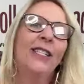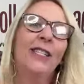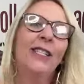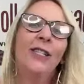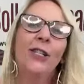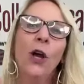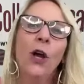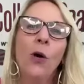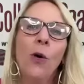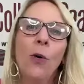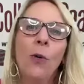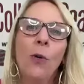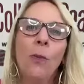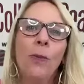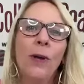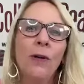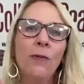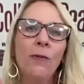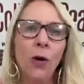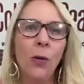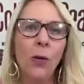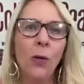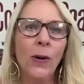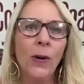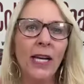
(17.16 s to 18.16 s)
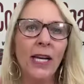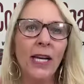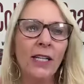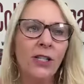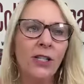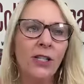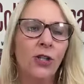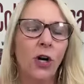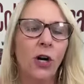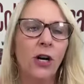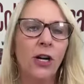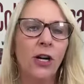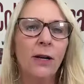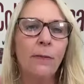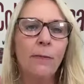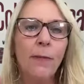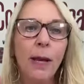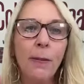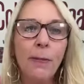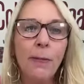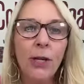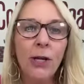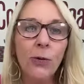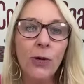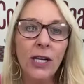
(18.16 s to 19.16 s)
So, before we get started,
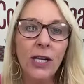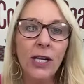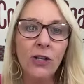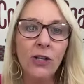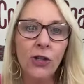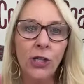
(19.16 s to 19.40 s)
maybe you can